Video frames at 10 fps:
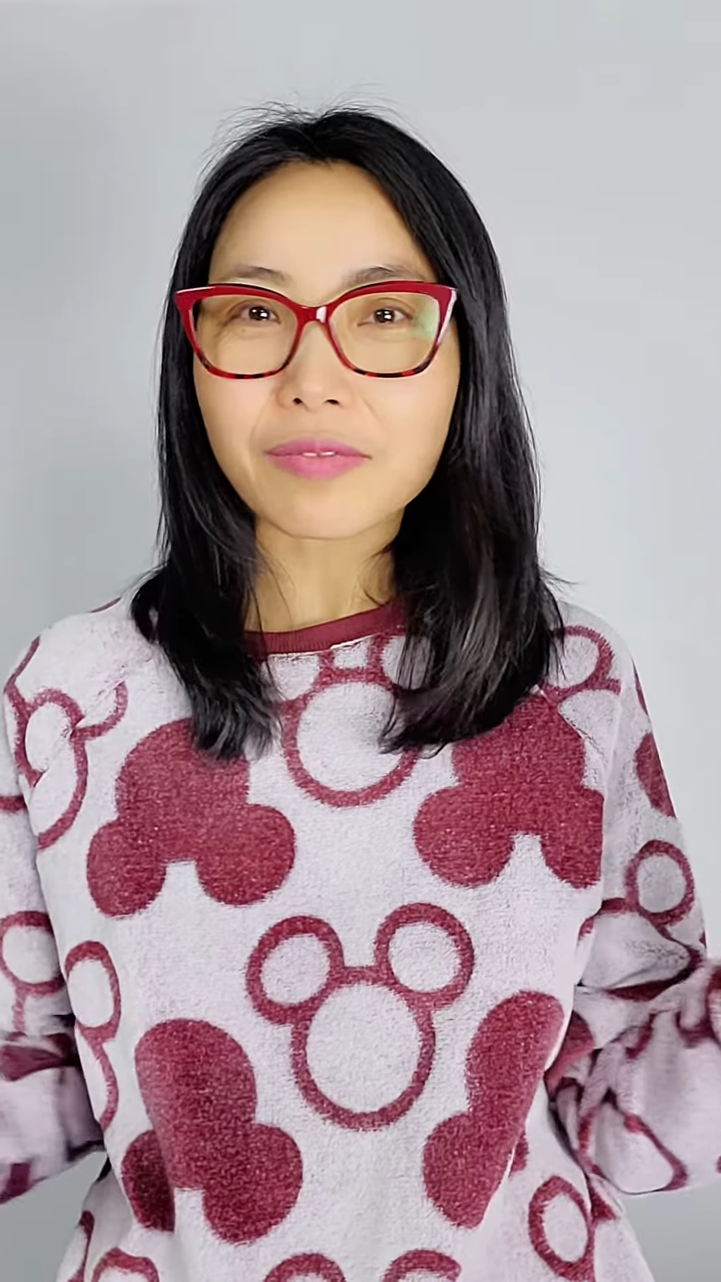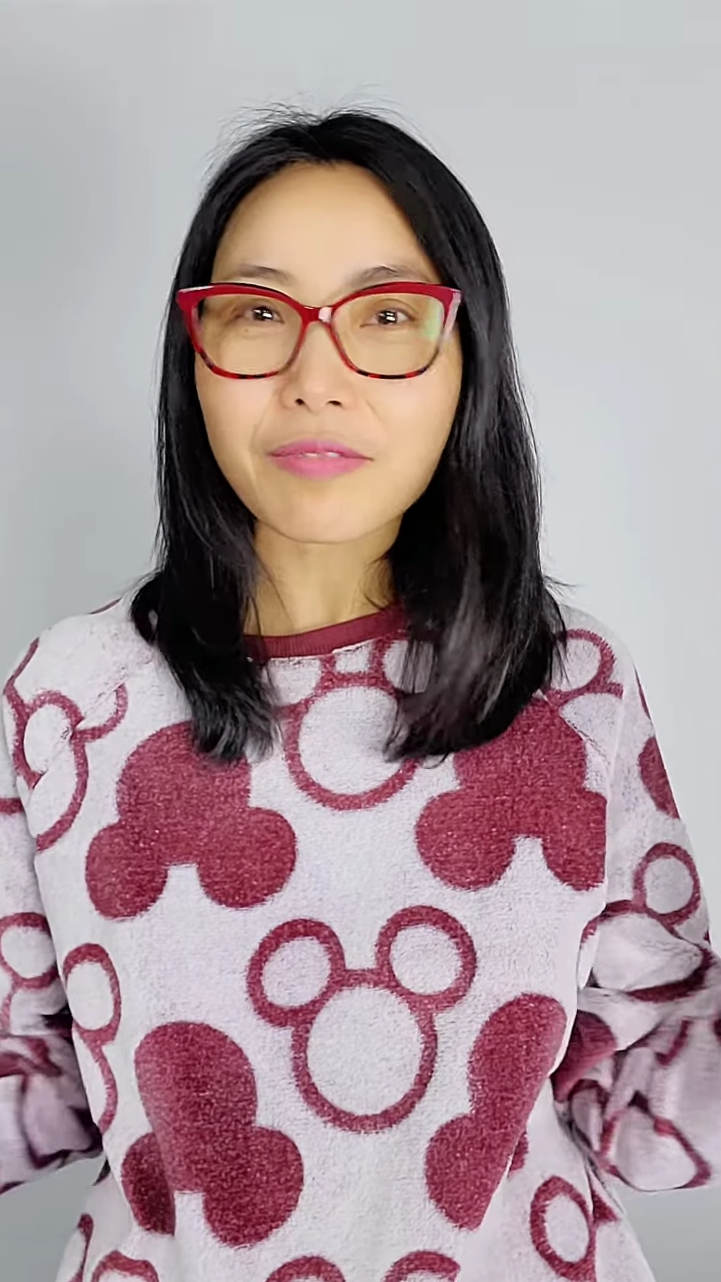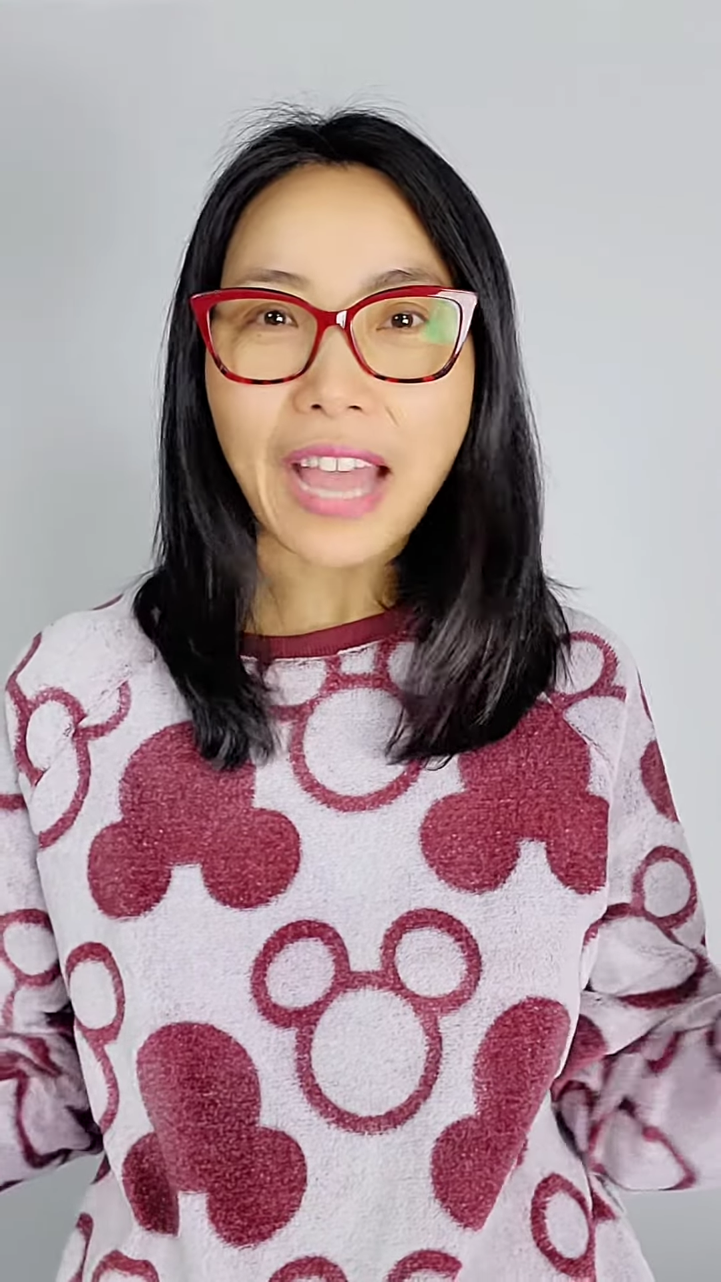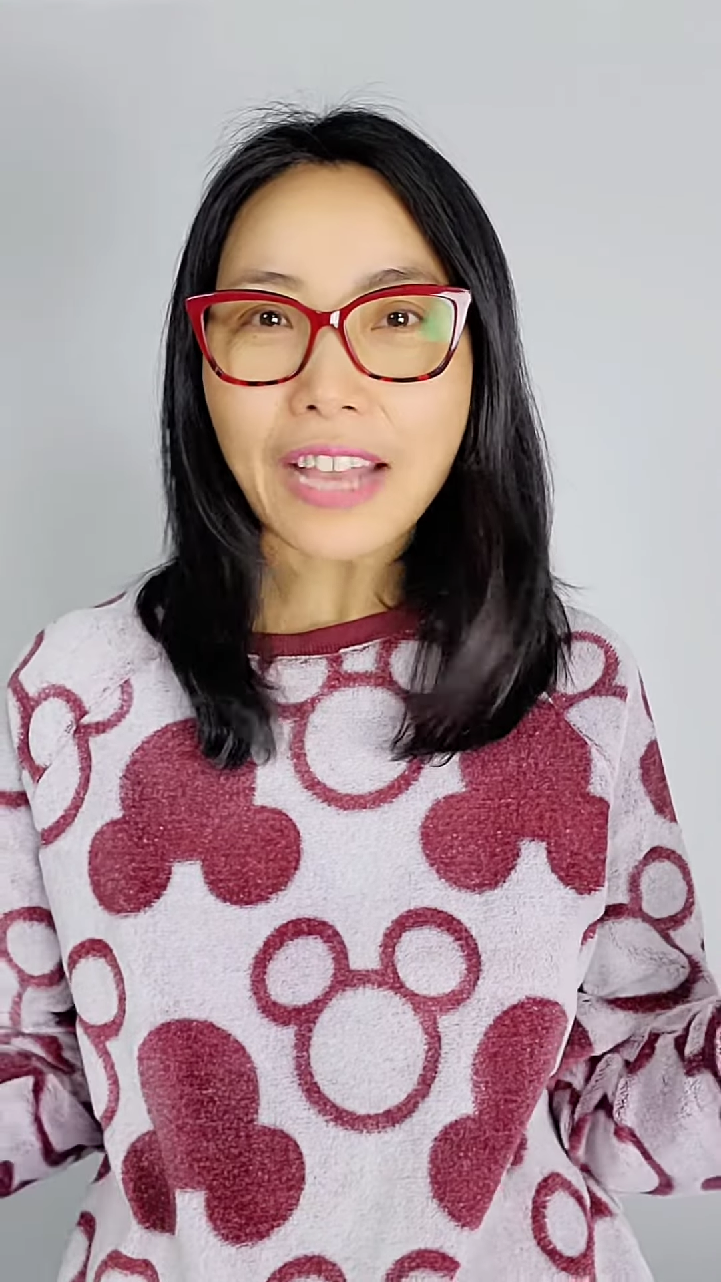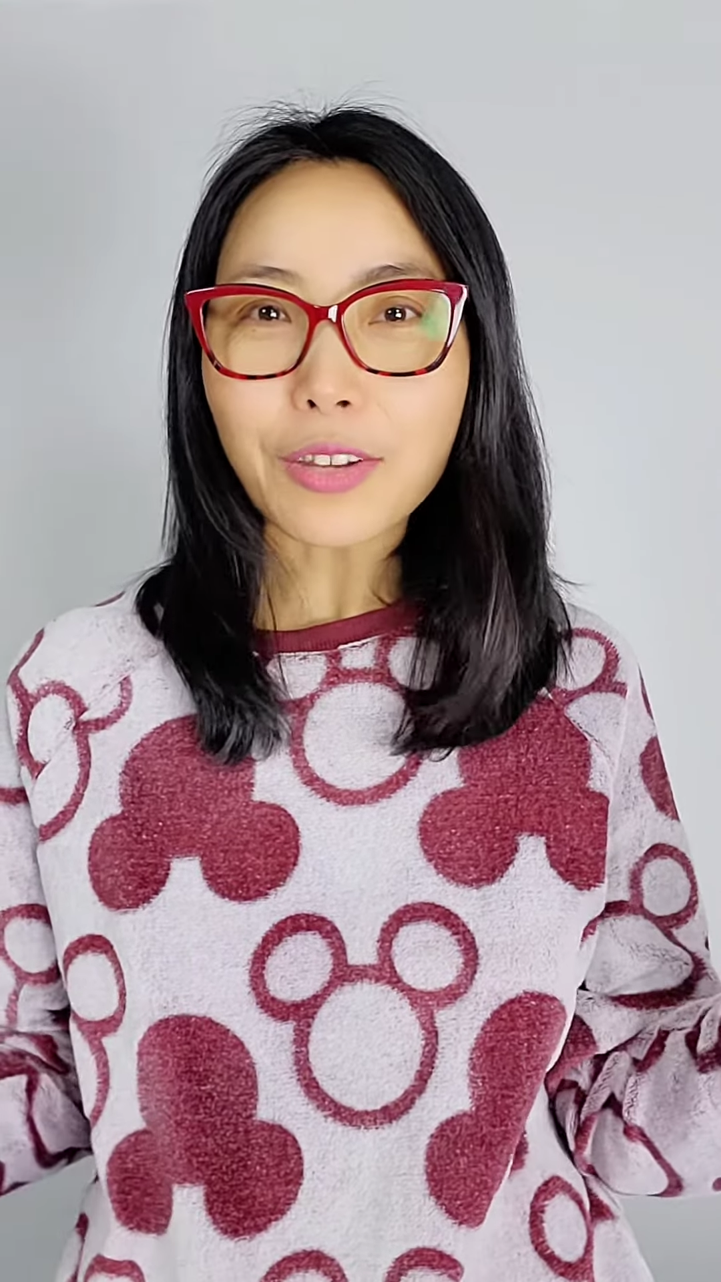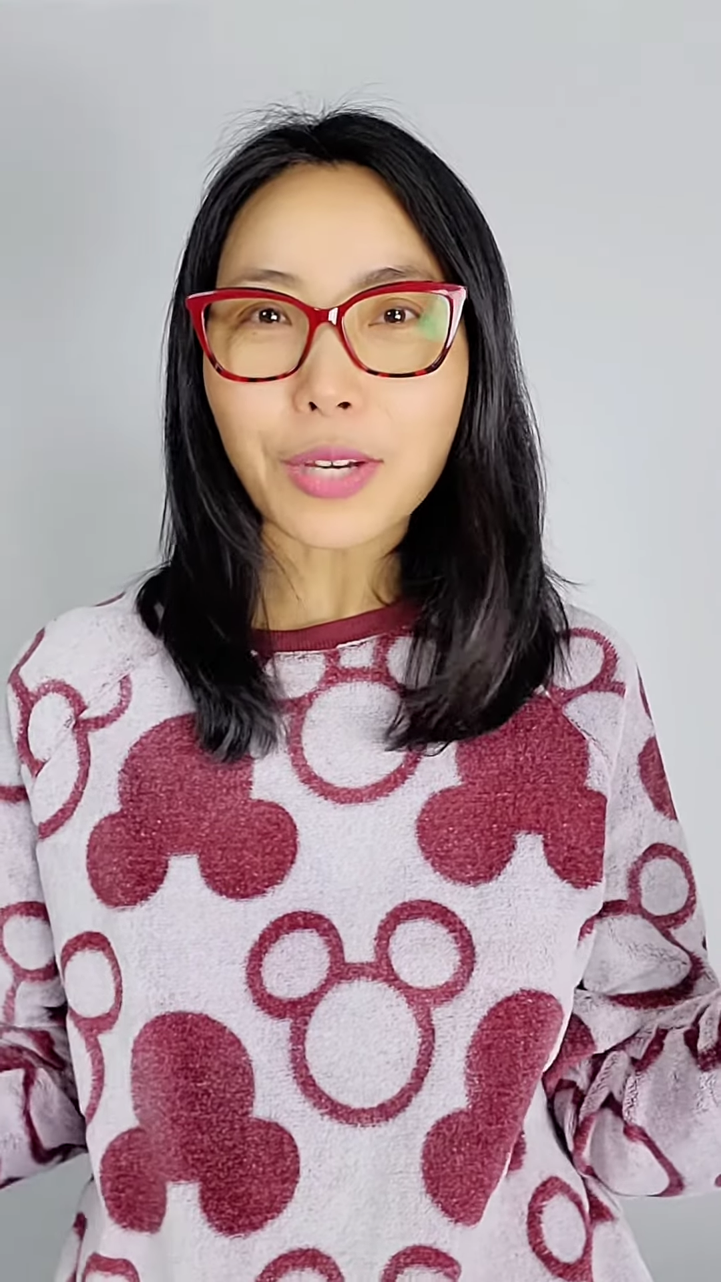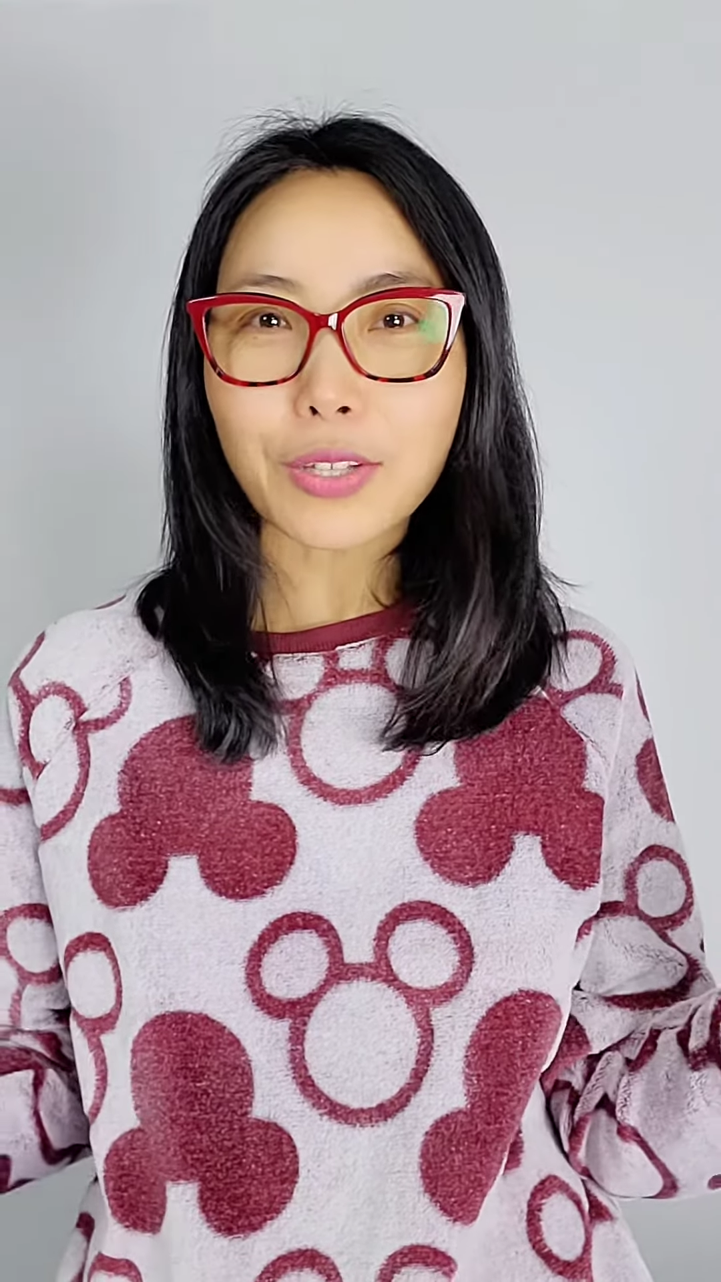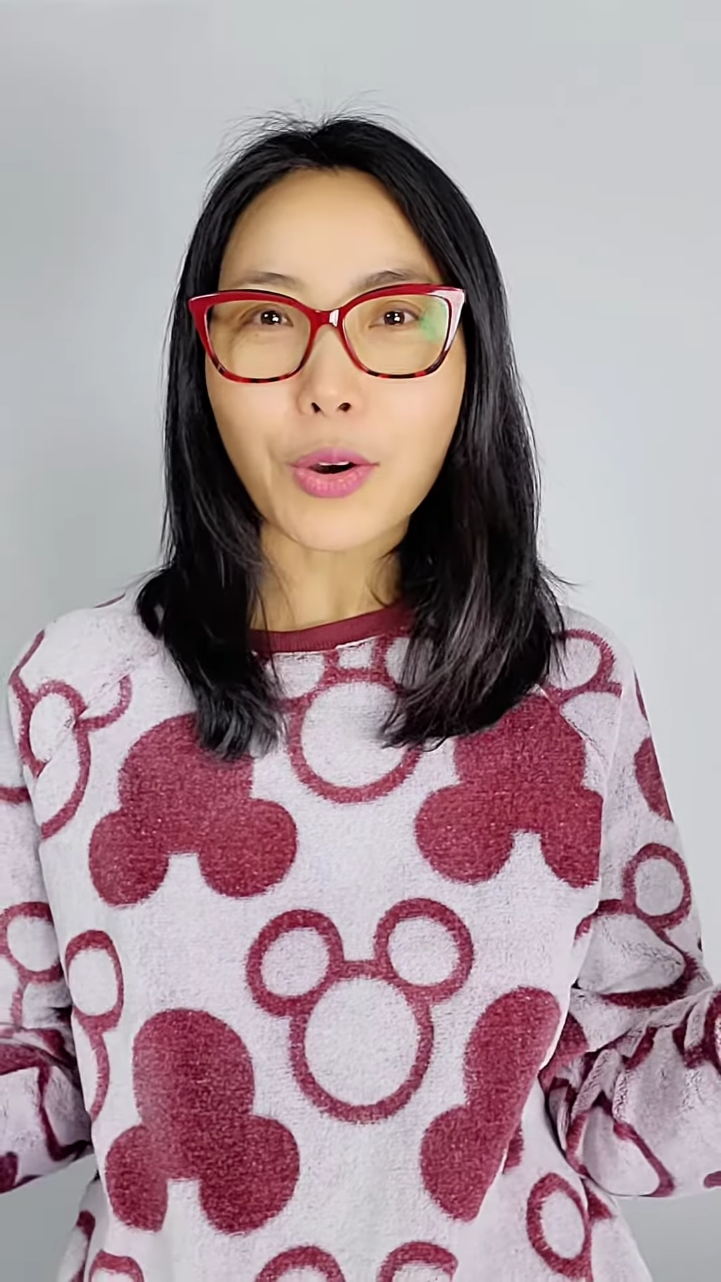value at